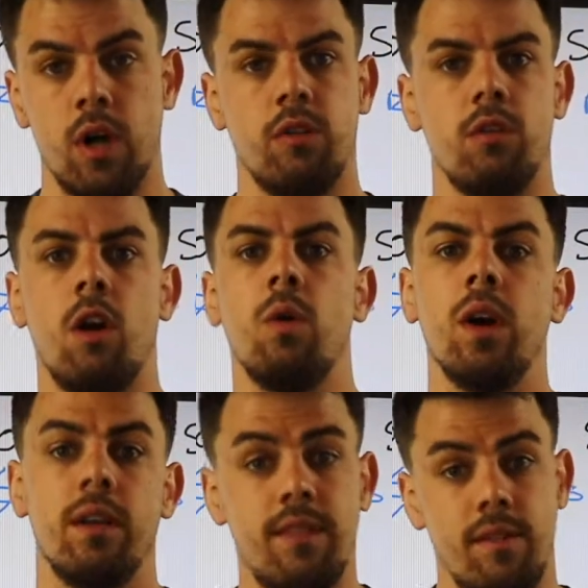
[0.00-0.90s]
So
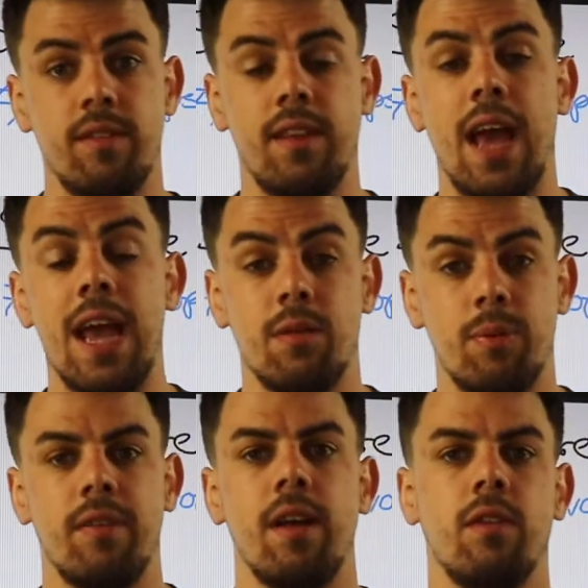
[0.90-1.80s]

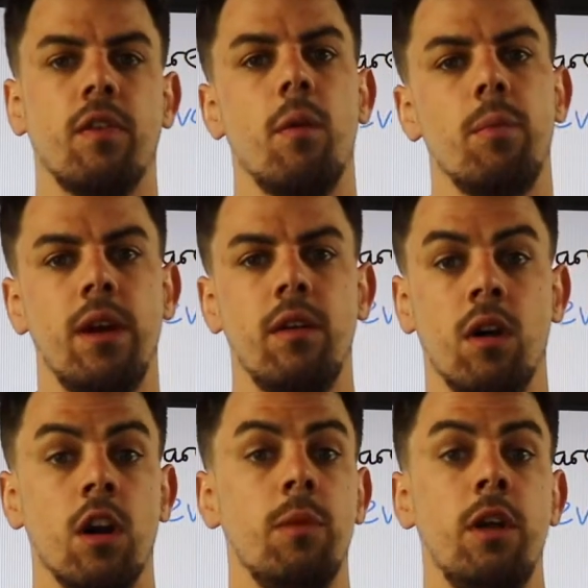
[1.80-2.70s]
78% of companies
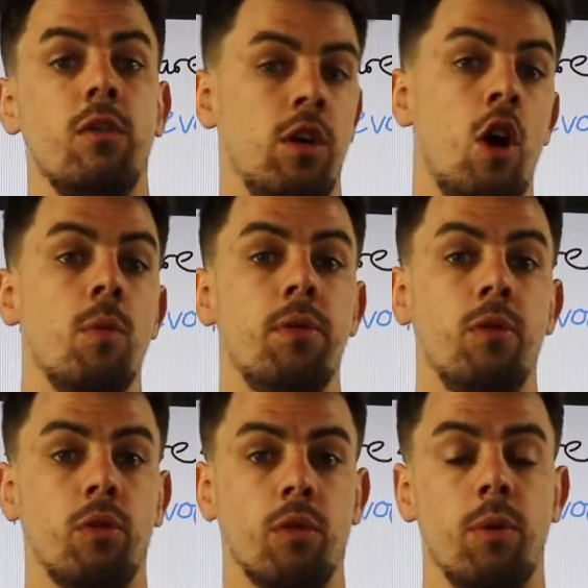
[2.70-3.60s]
are going to be using open
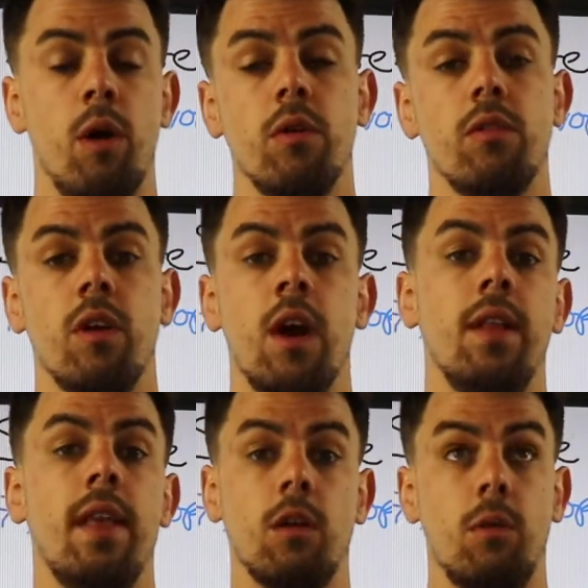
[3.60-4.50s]
source components.
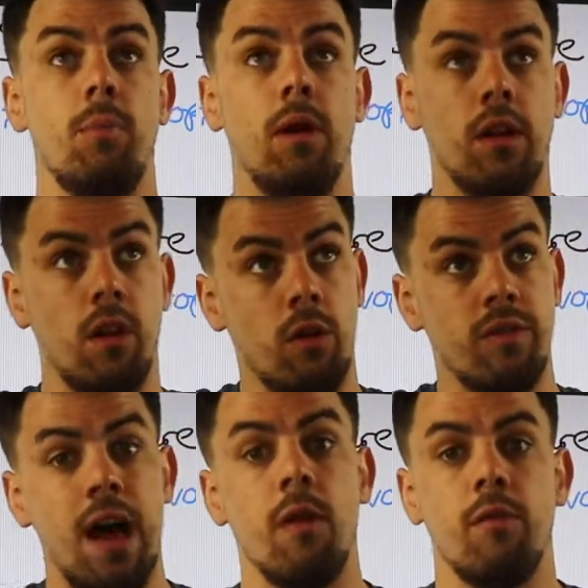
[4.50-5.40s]
They're going to be pulling those
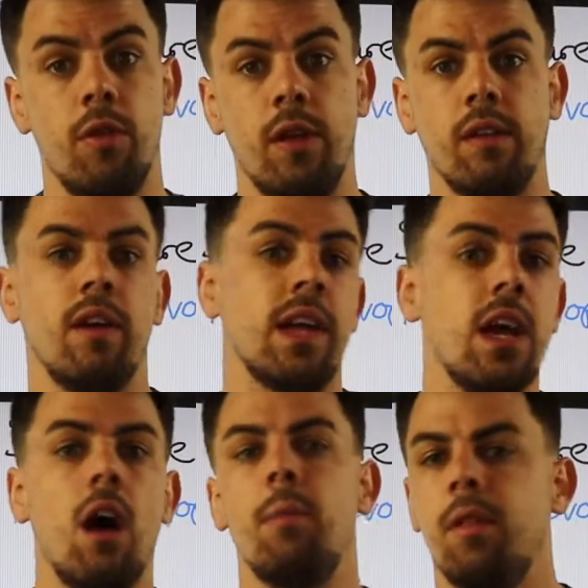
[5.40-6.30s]
down from things like
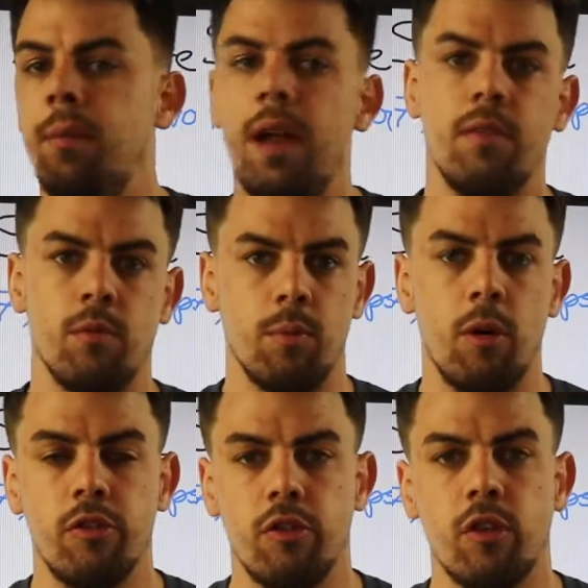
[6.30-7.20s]
GitHub and the Maven
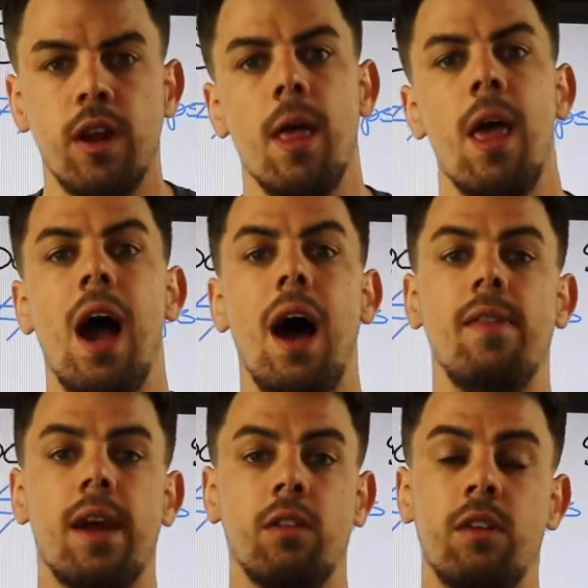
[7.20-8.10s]
repository,
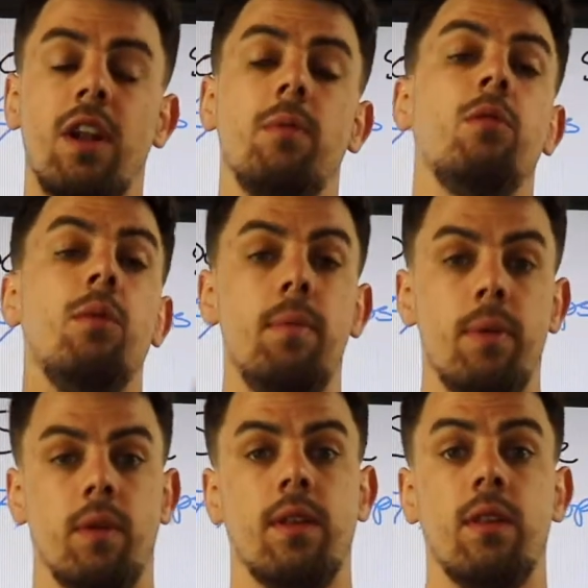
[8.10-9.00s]
and their developers will be
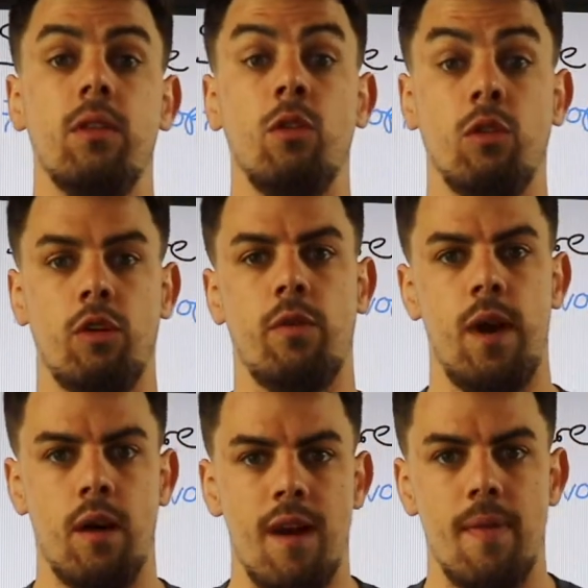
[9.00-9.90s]
building your
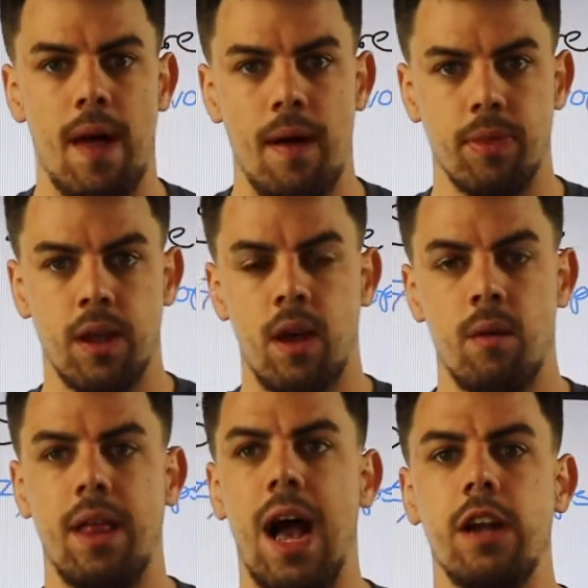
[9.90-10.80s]
software around that.
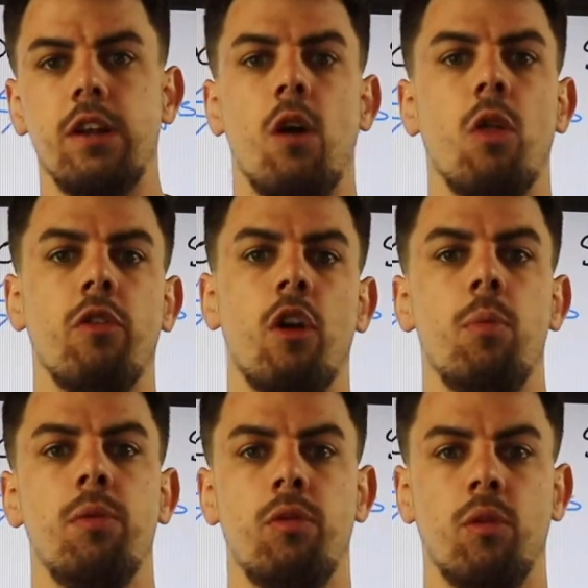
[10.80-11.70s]
Then how do you know those
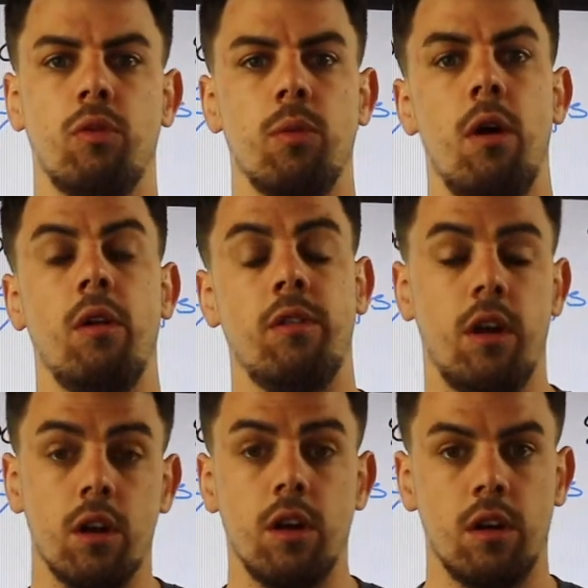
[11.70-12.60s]
open source components
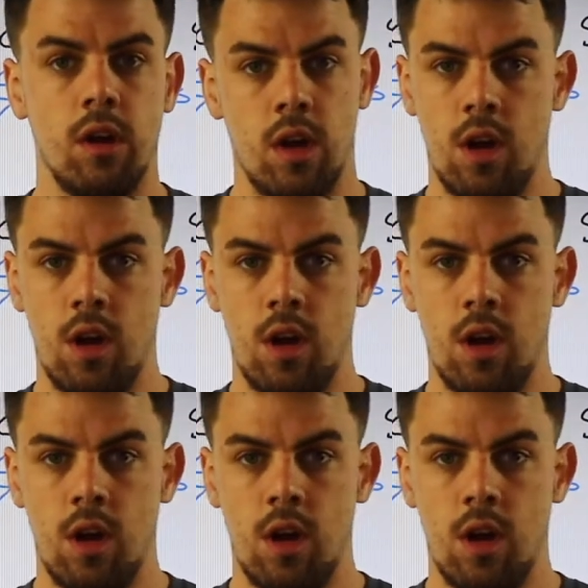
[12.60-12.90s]
are good?